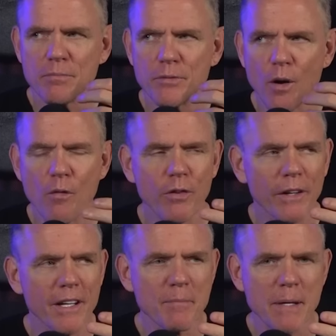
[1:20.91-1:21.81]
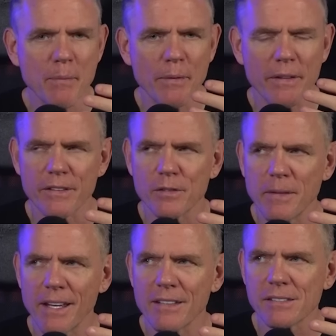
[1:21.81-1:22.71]
Don't forget, people, that this
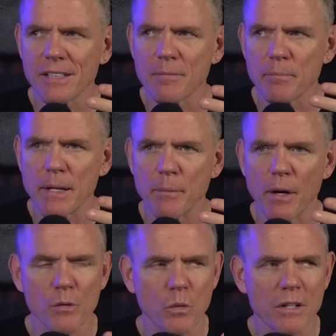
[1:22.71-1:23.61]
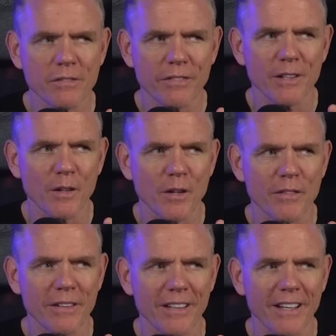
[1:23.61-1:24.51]
man sent people. I was watching video of
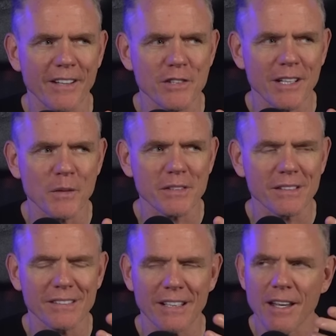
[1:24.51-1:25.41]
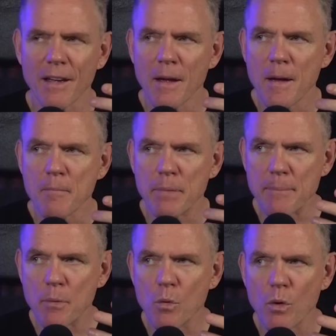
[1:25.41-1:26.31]
the January 6th thing.
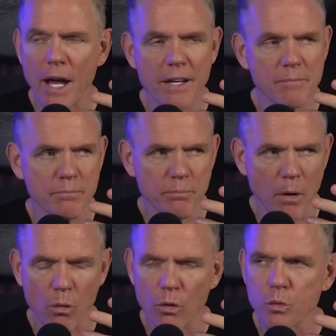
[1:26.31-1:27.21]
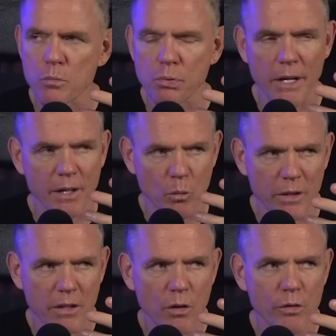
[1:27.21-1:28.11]
People had poles, were breaking
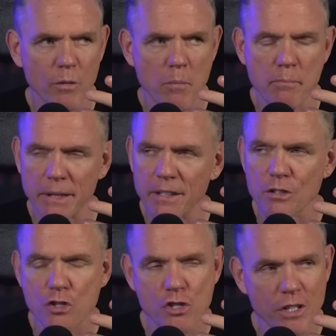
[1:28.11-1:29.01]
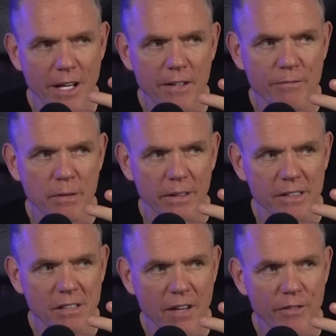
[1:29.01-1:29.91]
windows. They were beating the shit out of
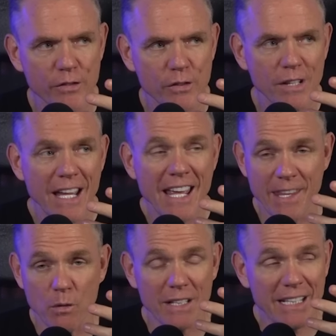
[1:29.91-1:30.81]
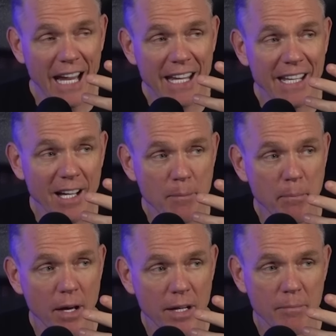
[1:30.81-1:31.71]
police officers. They were ganging up
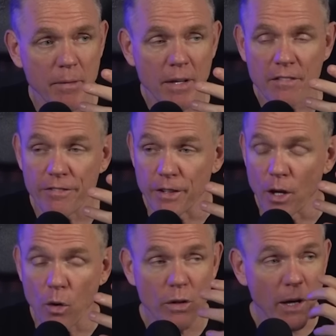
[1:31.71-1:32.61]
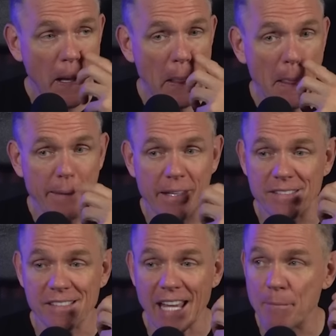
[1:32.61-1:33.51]
on him. Fanon got, they
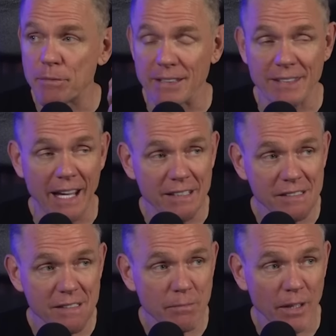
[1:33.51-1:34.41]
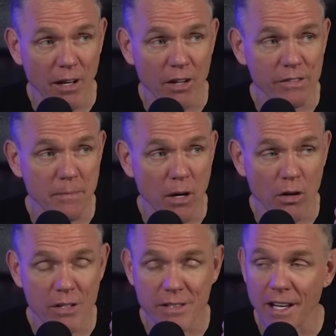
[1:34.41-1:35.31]
tased him. It caused him a
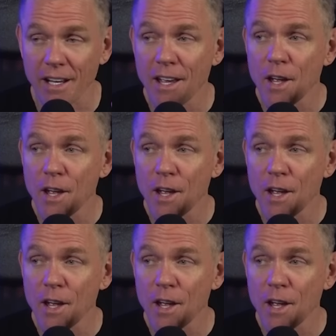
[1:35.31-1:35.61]
heart attack.